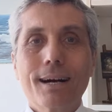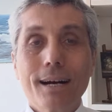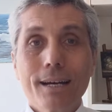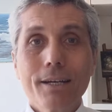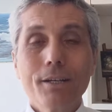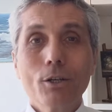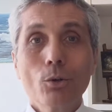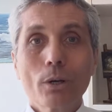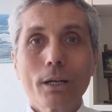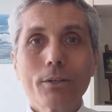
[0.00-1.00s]
Hi,
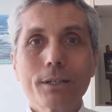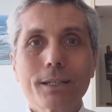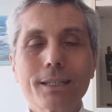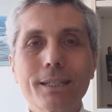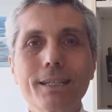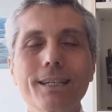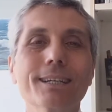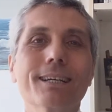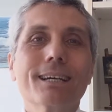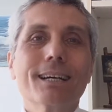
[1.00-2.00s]
Luca Leonardini,
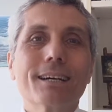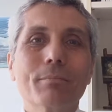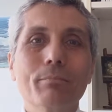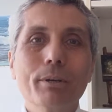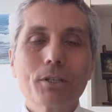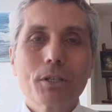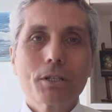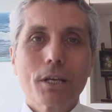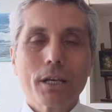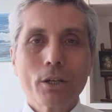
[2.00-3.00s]

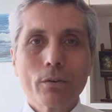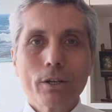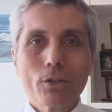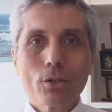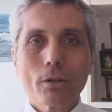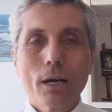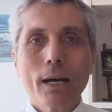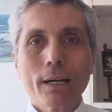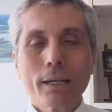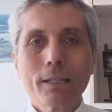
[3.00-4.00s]
Business Innovation
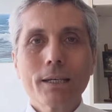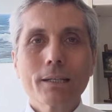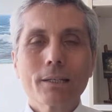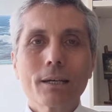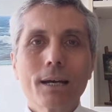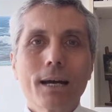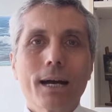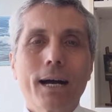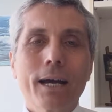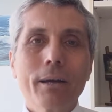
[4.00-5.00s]
Architect.
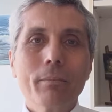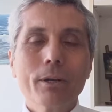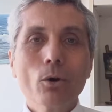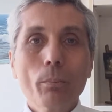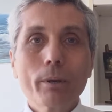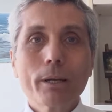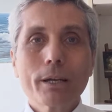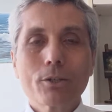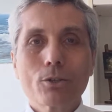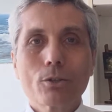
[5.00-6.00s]
I am an
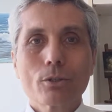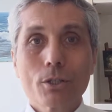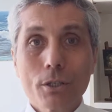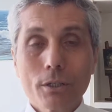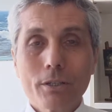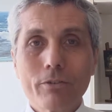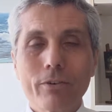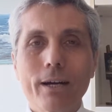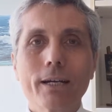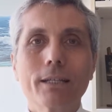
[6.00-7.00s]
OpenExO
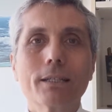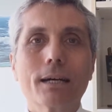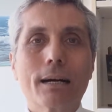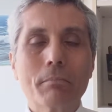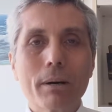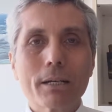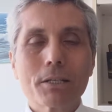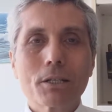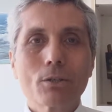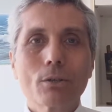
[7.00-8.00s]
certified
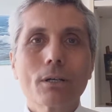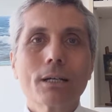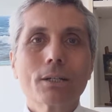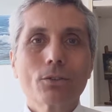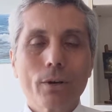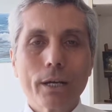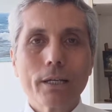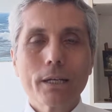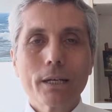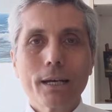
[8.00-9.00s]
ambassador,
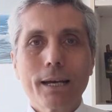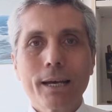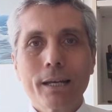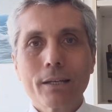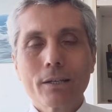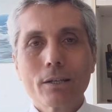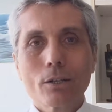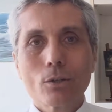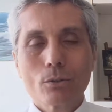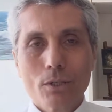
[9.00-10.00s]
trainer, and
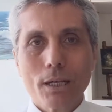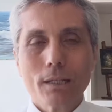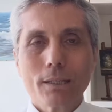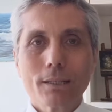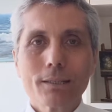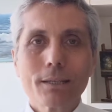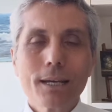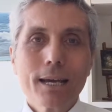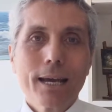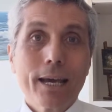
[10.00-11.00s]
consultant.
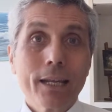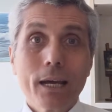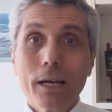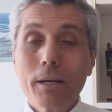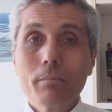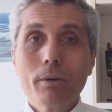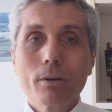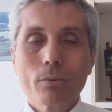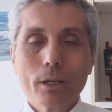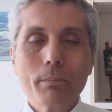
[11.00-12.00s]
And I am
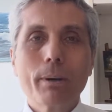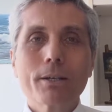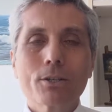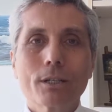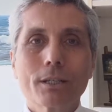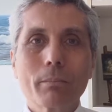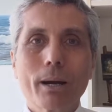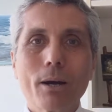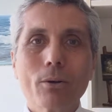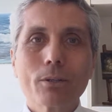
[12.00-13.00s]
really passionate
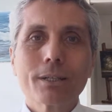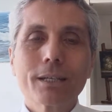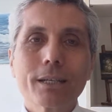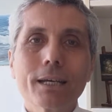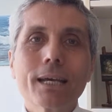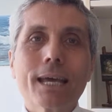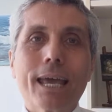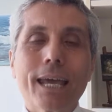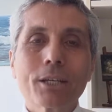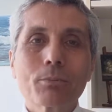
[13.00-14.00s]
about the
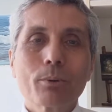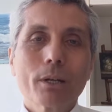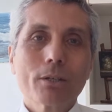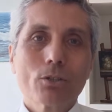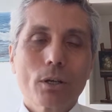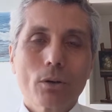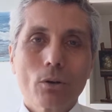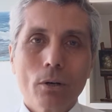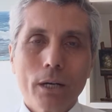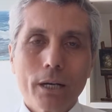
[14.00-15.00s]
exponential
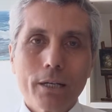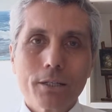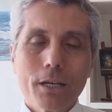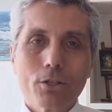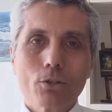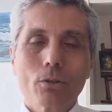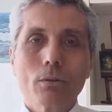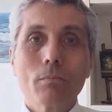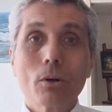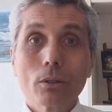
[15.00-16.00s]
organizational
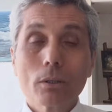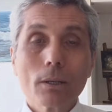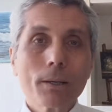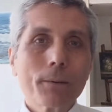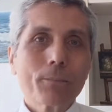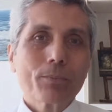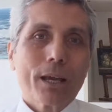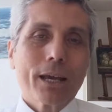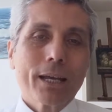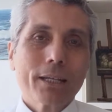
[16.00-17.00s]
model
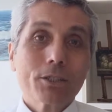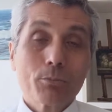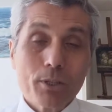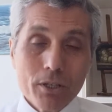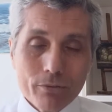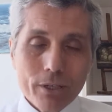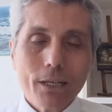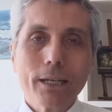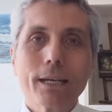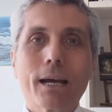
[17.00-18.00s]
and
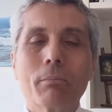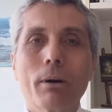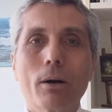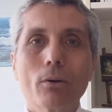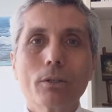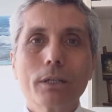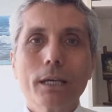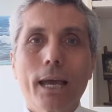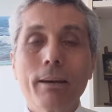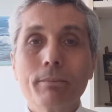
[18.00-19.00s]
specifically about the
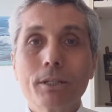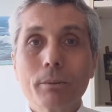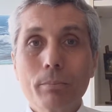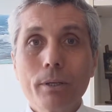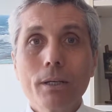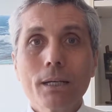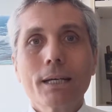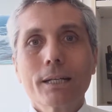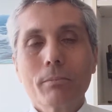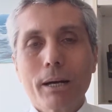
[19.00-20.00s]
MTP,
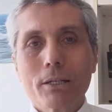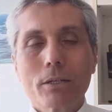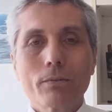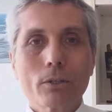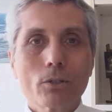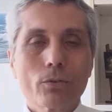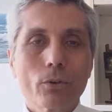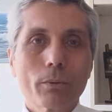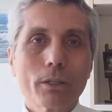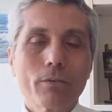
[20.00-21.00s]
the Massive
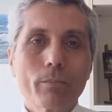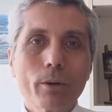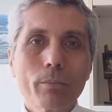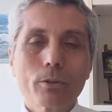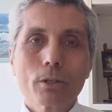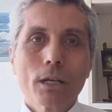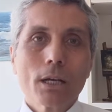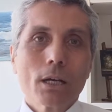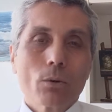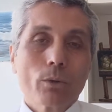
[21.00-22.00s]
Transformative Purpose,
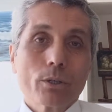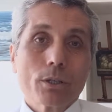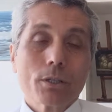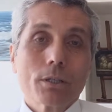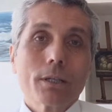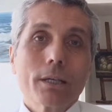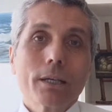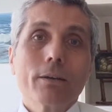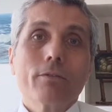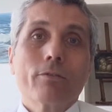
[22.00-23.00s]
which is
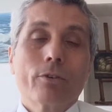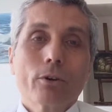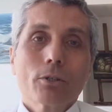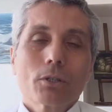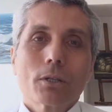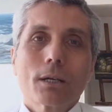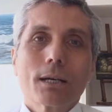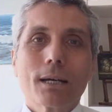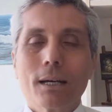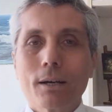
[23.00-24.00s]
the first
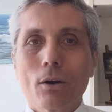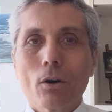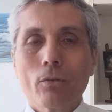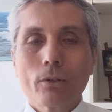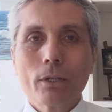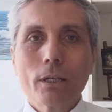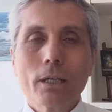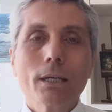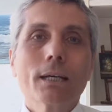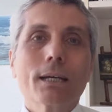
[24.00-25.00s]
of the